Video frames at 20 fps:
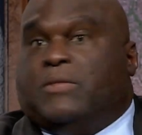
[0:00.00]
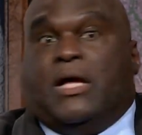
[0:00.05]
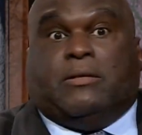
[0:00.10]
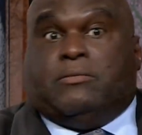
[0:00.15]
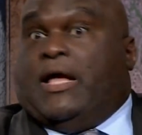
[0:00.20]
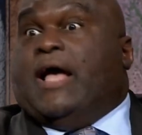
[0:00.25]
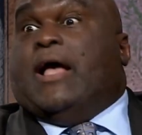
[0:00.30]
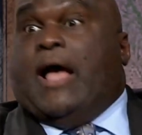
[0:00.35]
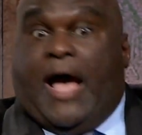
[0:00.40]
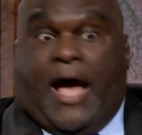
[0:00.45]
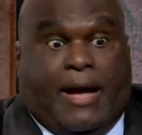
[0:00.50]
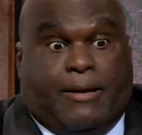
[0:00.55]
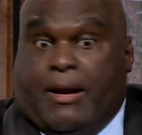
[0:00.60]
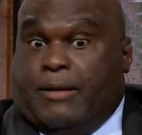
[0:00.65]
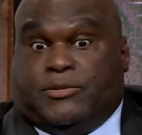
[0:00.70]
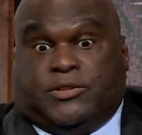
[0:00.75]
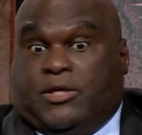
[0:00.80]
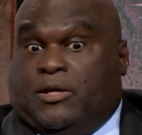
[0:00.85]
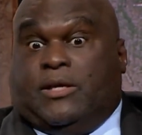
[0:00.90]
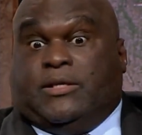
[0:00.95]

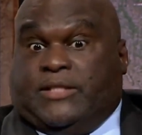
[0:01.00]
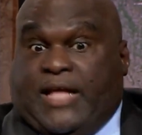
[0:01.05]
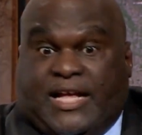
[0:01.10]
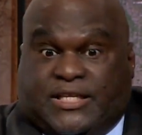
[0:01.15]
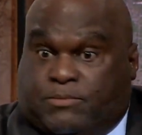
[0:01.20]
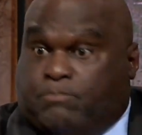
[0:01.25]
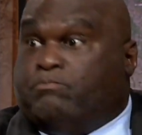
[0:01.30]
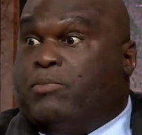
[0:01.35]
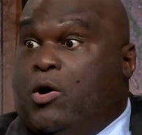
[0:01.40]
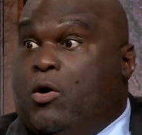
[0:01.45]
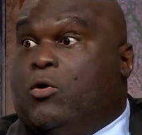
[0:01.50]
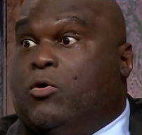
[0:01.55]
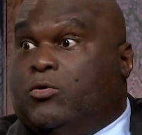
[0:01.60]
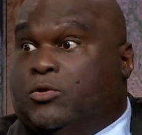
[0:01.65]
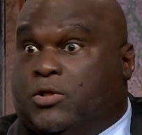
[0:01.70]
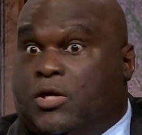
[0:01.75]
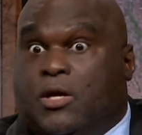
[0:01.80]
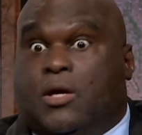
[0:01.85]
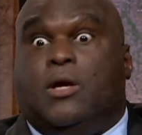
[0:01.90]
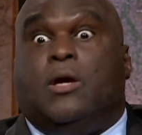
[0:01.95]
That's
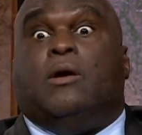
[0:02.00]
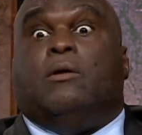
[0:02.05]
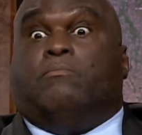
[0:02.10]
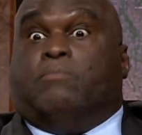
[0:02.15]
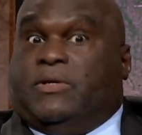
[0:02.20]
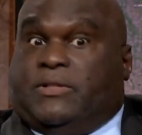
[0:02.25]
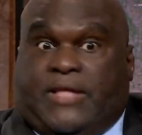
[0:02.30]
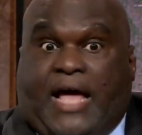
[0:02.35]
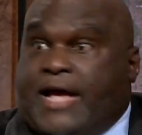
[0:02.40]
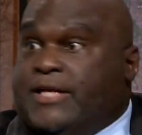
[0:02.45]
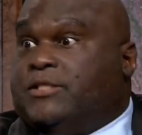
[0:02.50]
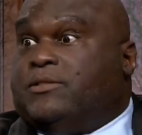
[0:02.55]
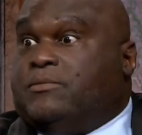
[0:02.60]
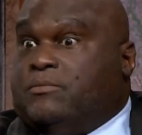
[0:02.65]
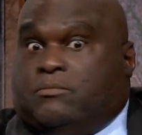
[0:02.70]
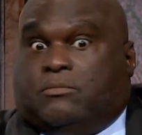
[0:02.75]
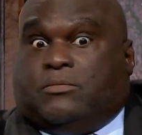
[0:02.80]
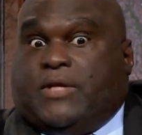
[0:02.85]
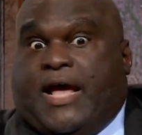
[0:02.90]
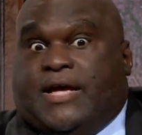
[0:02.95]
bold, but
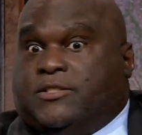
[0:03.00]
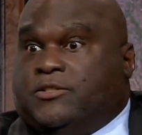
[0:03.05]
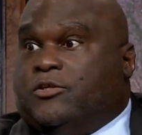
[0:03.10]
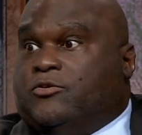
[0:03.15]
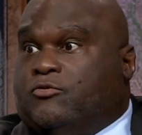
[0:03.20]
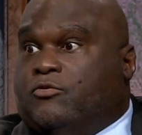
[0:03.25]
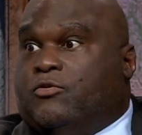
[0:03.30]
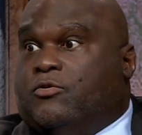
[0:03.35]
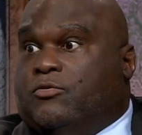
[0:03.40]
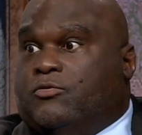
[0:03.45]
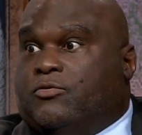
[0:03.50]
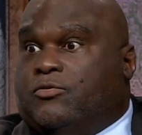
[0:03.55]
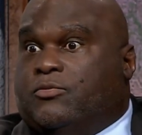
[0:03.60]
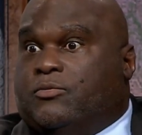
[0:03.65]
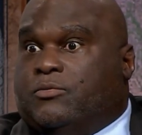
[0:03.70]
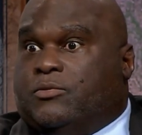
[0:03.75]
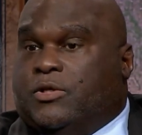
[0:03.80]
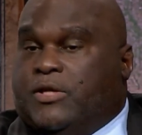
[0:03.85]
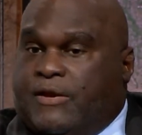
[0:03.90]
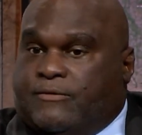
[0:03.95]
that's the
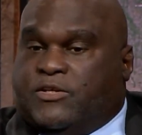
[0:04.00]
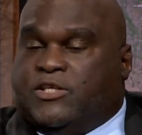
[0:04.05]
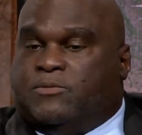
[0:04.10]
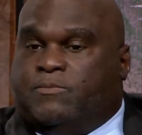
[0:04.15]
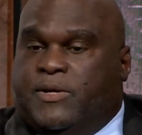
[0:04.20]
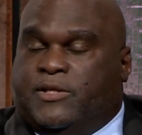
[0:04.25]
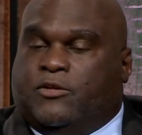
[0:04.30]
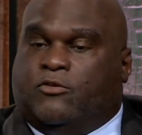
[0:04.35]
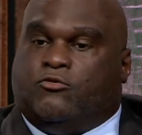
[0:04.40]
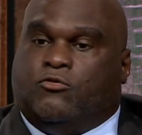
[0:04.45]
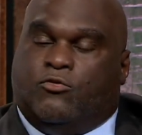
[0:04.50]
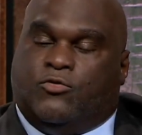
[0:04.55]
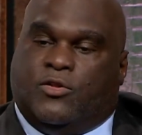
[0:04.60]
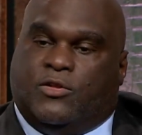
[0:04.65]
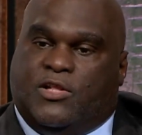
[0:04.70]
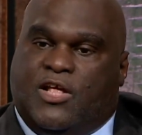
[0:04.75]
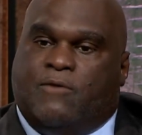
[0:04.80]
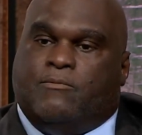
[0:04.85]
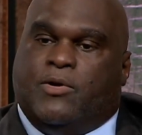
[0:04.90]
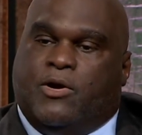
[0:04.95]
truth. You have to speak the
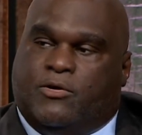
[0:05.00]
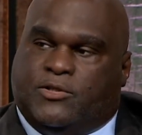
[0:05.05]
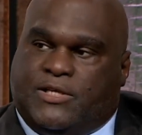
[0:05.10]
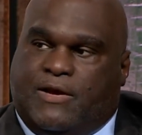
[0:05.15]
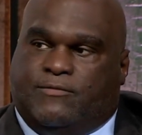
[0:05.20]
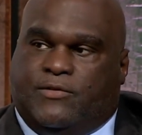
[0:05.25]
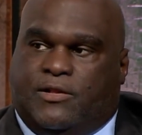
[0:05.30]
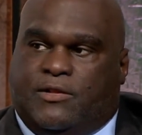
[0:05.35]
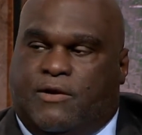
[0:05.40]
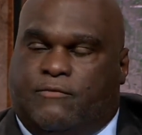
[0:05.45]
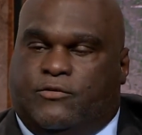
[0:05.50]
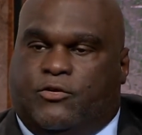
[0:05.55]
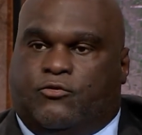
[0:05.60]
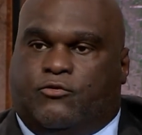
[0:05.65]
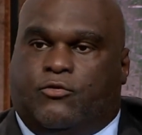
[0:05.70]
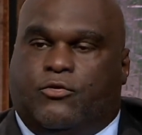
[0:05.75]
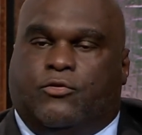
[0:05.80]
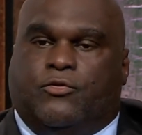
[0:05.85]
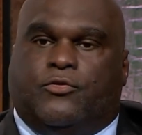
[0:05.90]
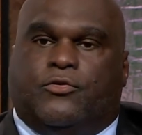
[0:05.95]
truth in love, but you also have to love
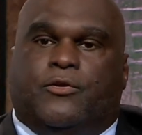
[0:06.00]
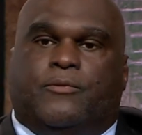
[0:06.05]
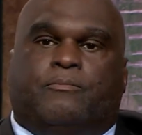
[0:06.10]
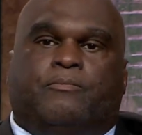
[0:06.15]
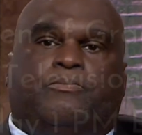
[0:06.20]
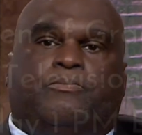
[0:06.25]
the truth.